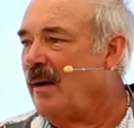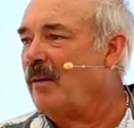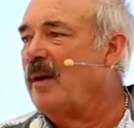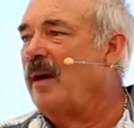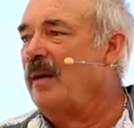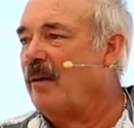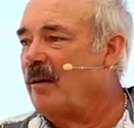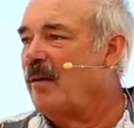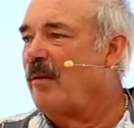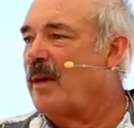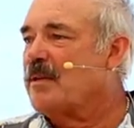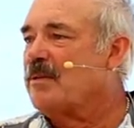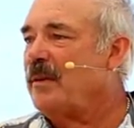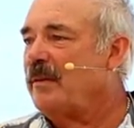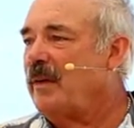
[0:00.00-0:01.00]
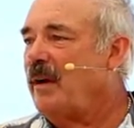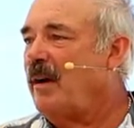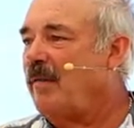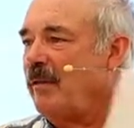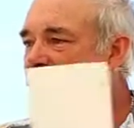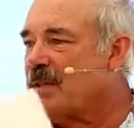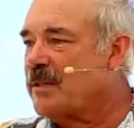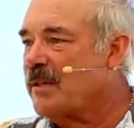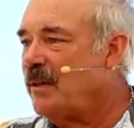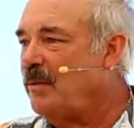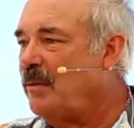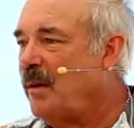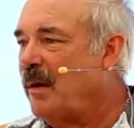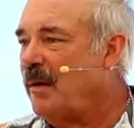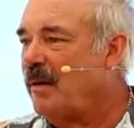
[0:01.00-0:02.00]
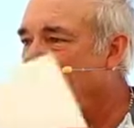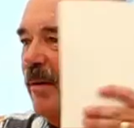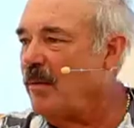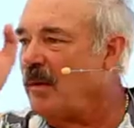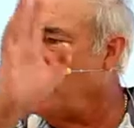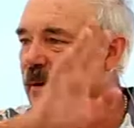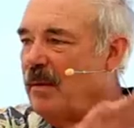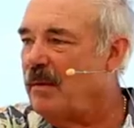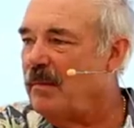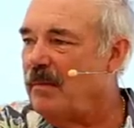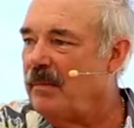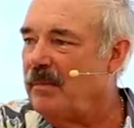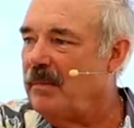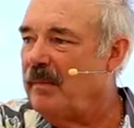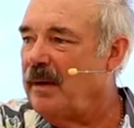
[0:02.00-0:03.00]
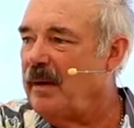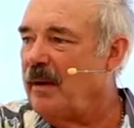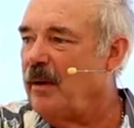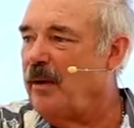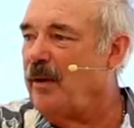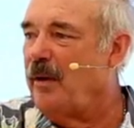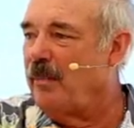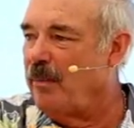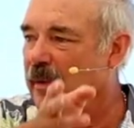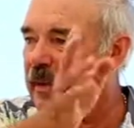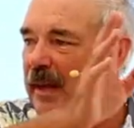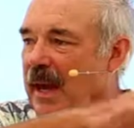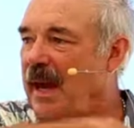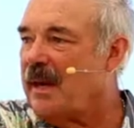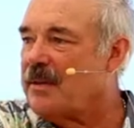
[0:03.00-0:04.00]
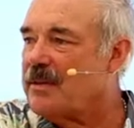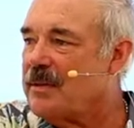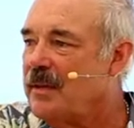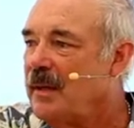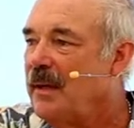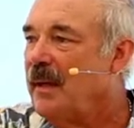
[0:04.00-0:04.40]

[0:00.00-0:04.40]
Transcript: okay, you go to a restaurant, they offer you still water or water in Europe with gas,